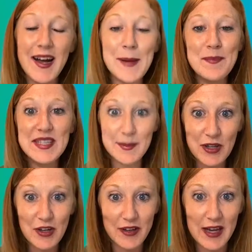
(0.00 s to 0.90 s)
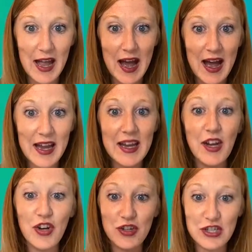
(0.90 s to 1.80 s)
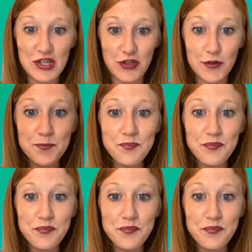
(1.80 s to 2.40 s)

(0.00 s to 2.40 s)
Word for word: Um, similarly, I encourage you